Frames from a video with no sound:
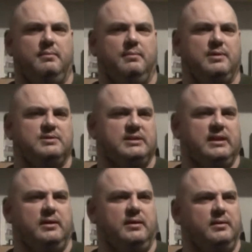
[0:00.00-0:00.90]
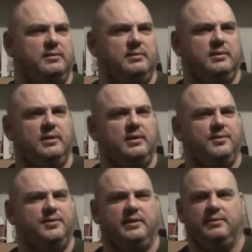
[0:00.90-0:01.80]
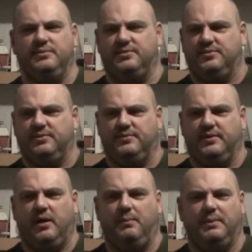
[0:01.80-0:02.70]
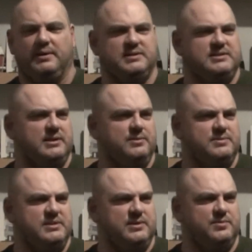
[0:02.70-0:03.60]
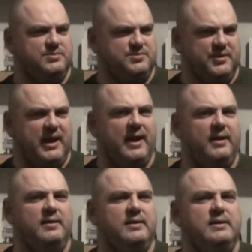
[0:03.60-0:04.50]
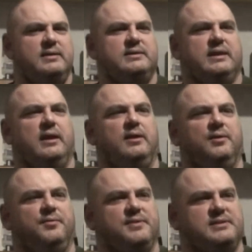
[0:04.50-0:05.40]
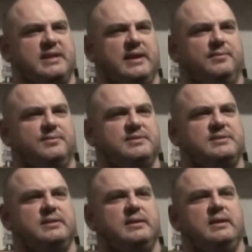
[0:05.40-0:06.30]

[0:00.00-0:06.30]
mostly I think it was a sort of a humbucker single Strat to get a lot of the sounds.